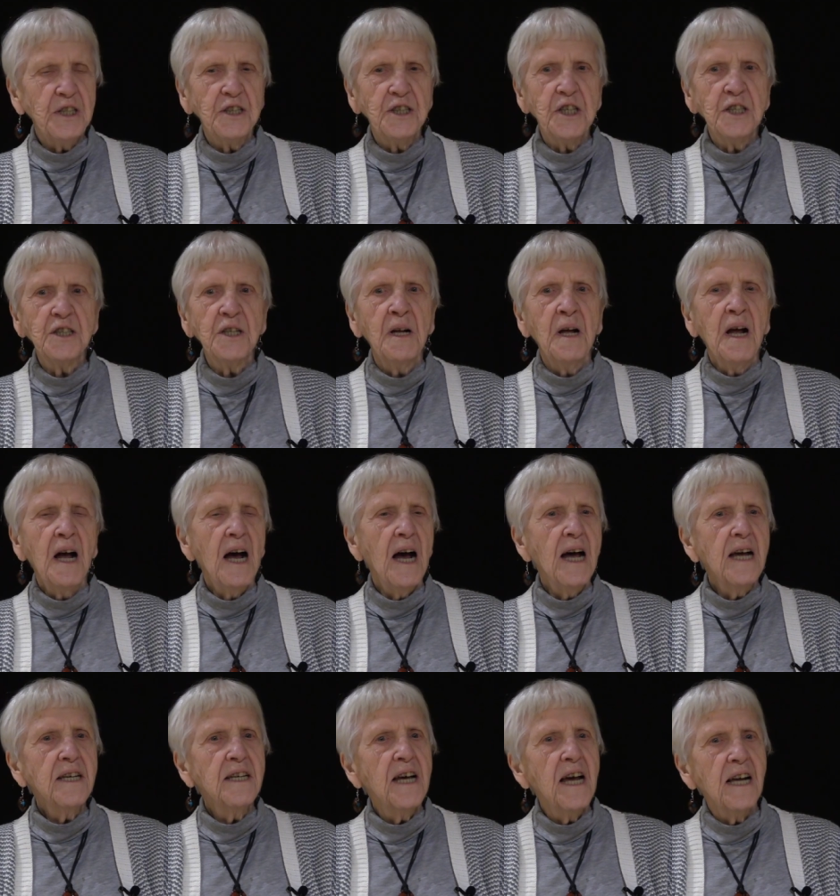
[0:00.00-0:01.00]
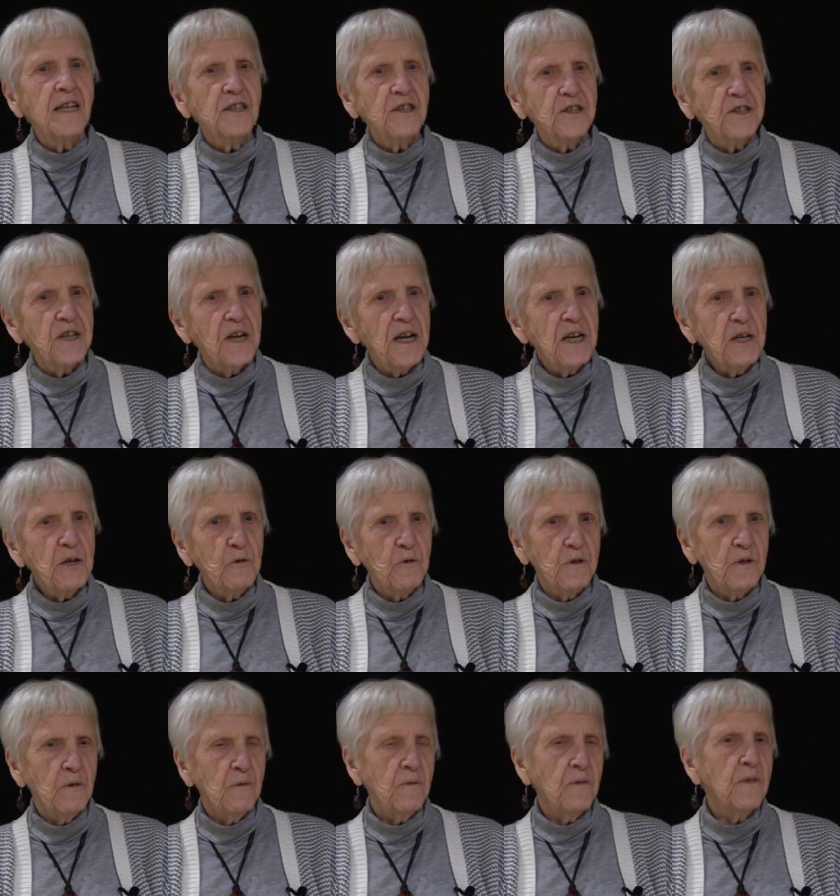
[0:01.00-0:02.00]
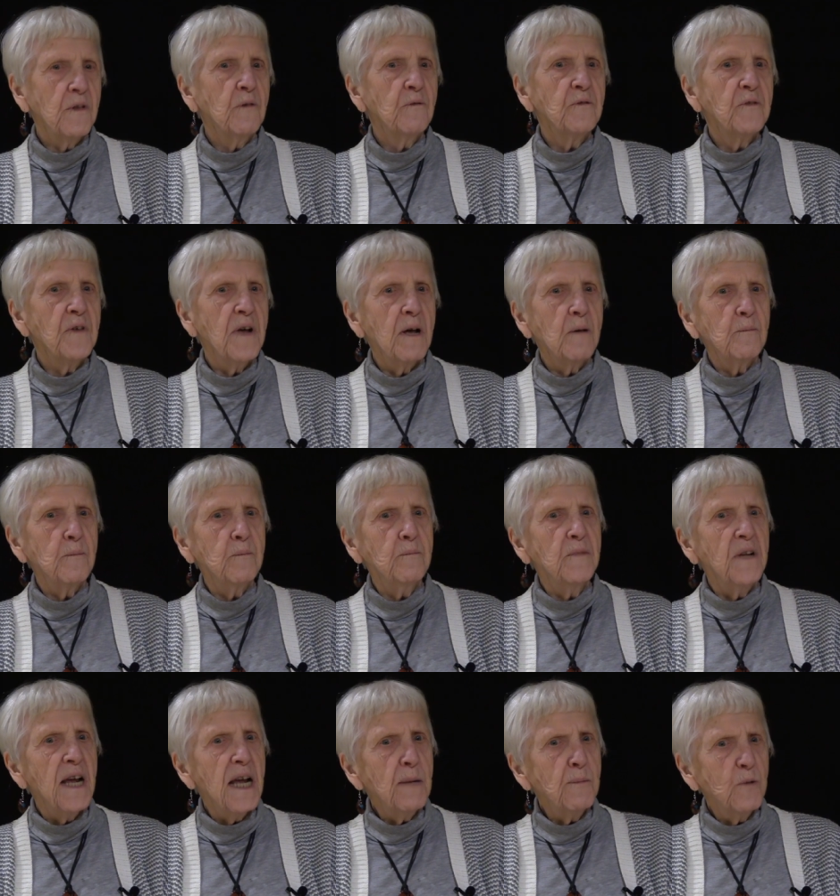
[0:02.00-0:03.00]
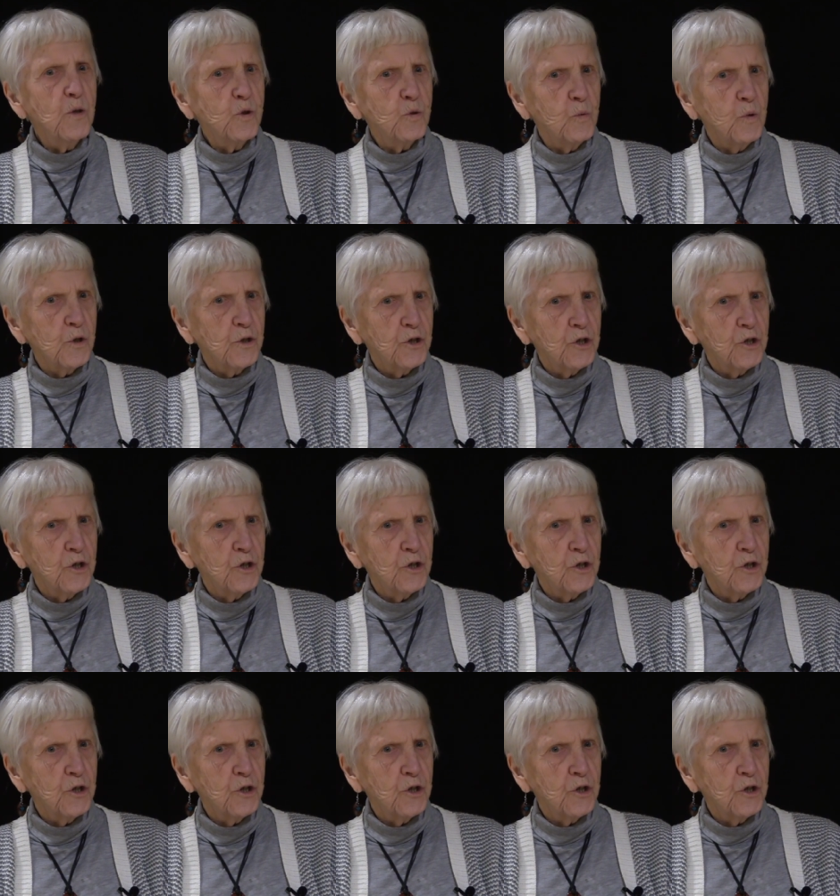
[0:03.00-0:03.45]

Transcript: he says, I can't stay here. The, the neighbors will